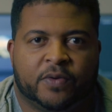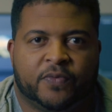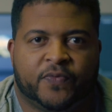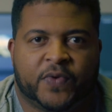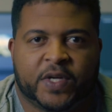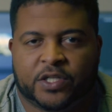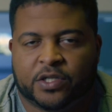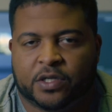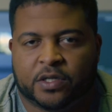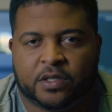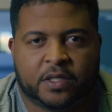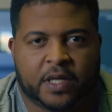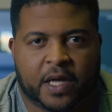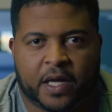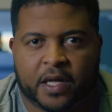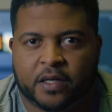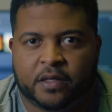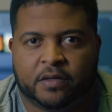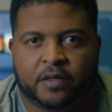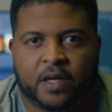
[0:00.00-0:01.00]
feature
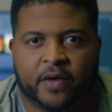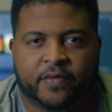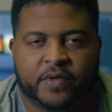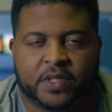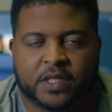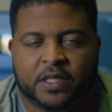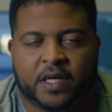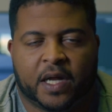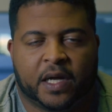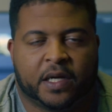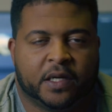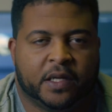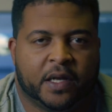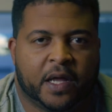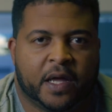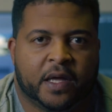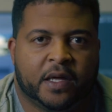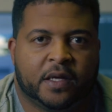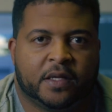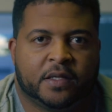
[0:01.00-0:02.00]
that obviously Nikon
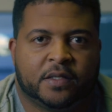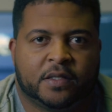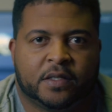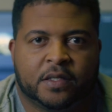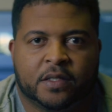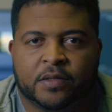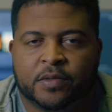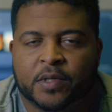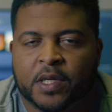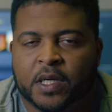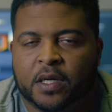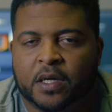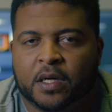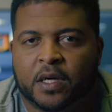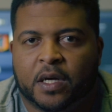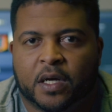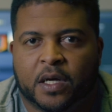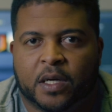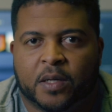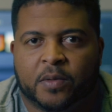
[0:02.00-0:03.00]
has,
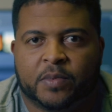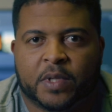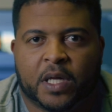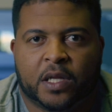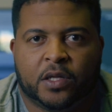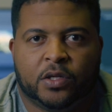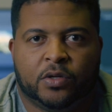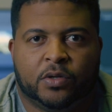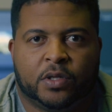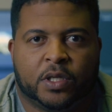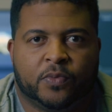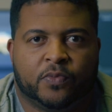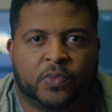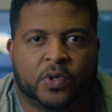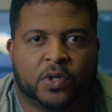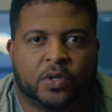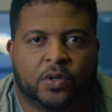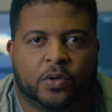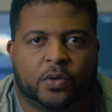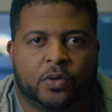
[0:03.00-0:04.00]
that you can
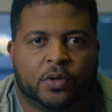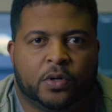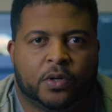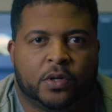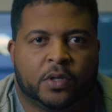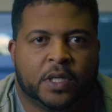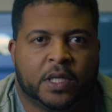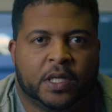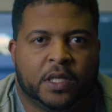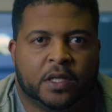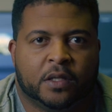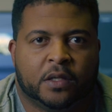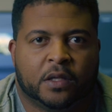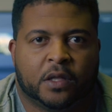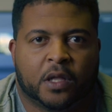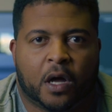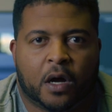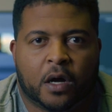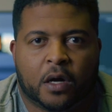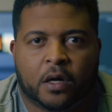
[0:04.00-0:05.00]
record and
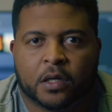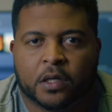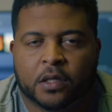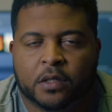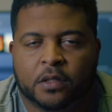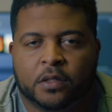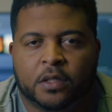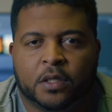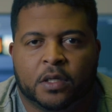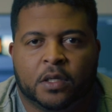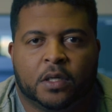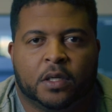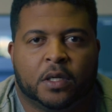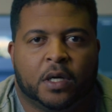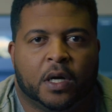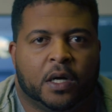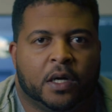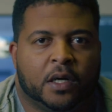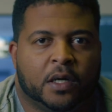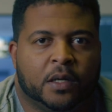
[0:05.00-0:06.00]
log,
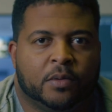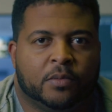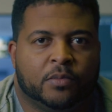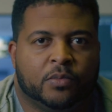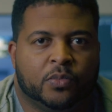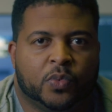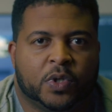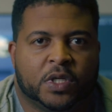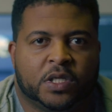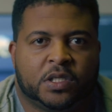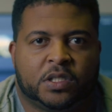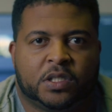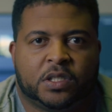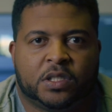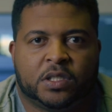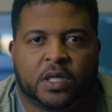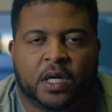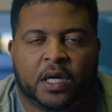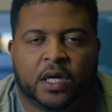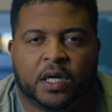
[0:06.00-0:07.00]

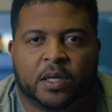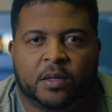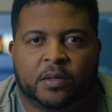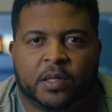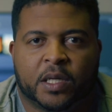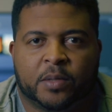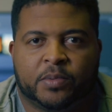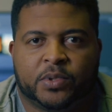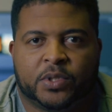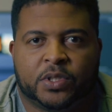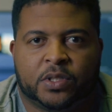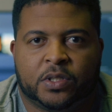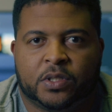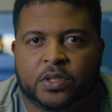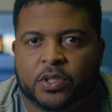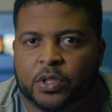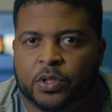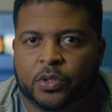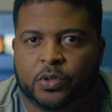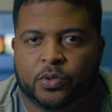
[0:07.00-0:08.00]
which helps
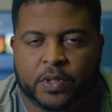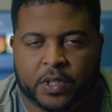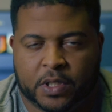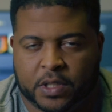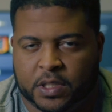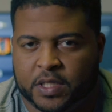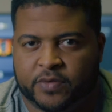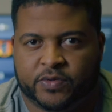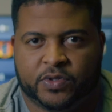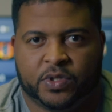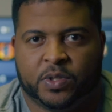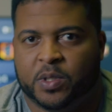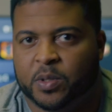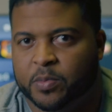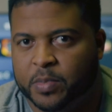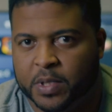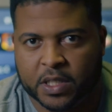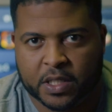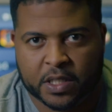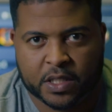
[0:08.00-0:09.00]
you, and it gives you the
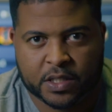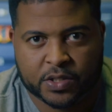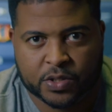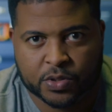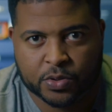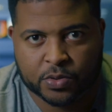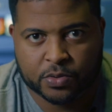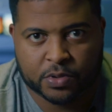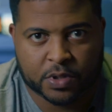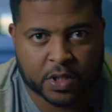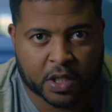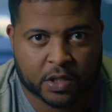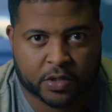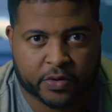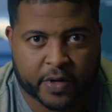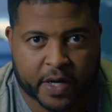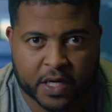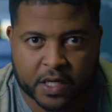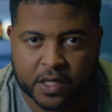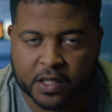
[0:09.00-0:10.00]
ability to color
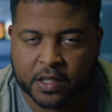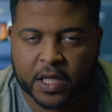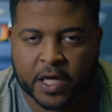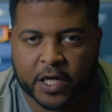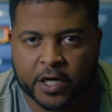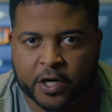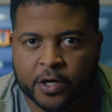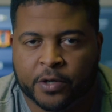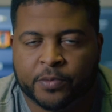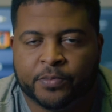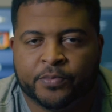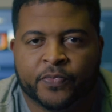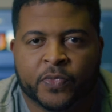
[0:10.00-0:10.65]
grade it later.